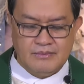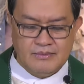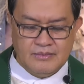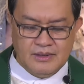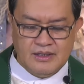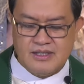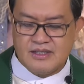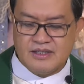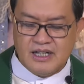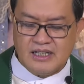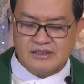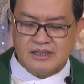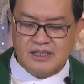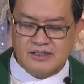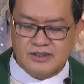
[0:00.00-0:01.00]
is
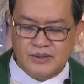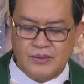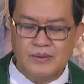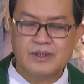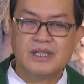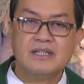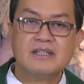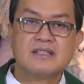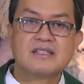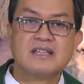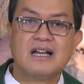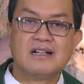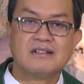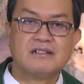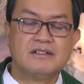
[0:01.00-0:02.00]
not a token
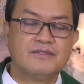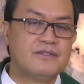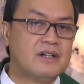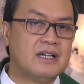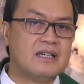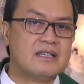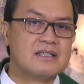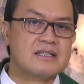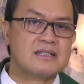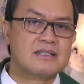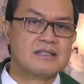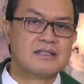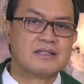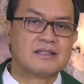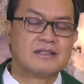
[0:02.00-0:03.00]
sacrifice.
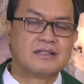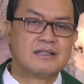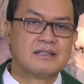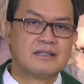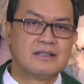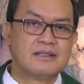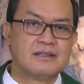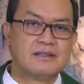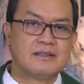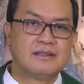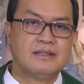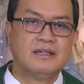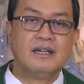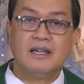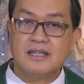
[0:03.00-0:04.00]

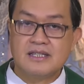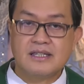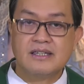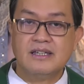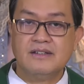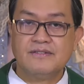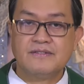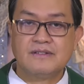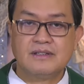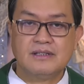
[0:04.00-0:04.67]
His gift